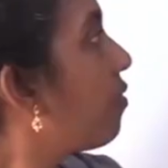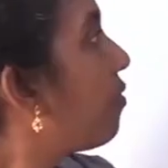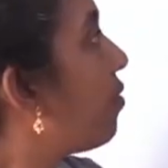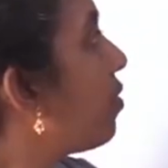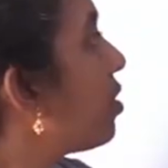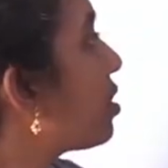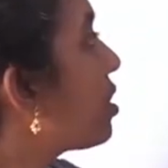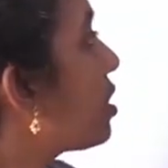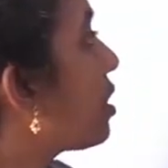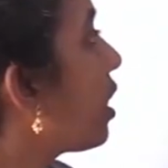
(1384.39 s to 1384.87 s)

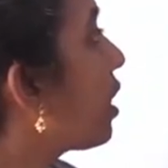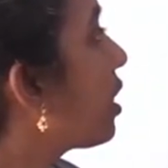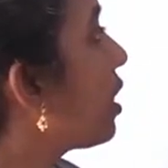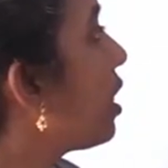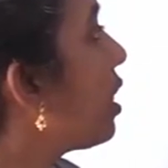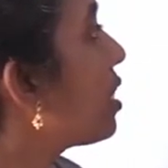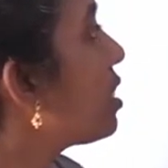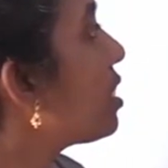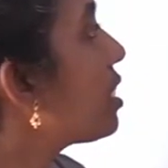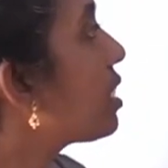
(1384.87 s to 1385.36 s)
First
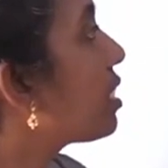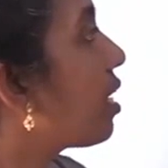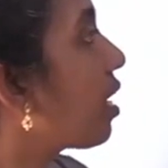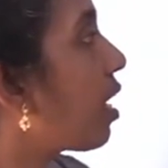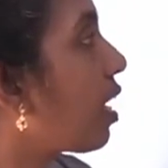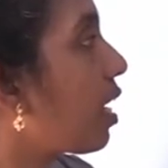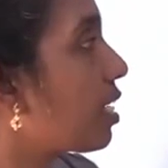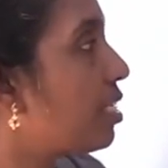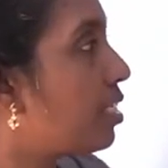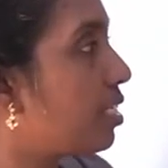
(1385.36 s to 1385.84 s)
technique is
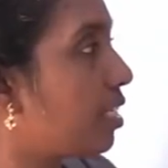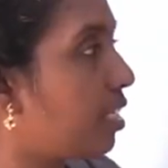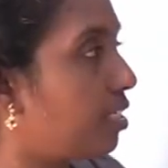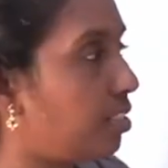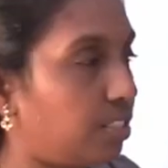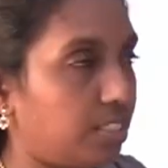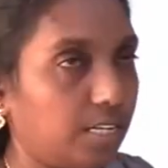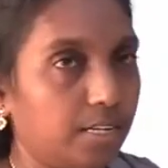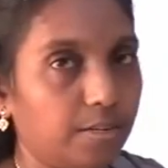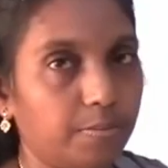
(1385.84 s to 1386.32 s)

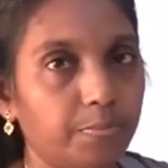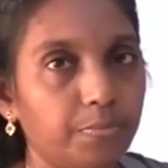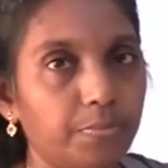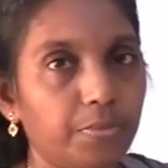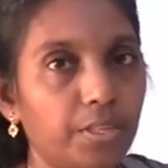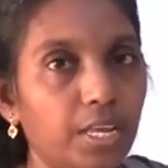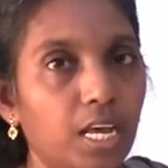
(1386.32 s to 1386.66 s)
sterilization.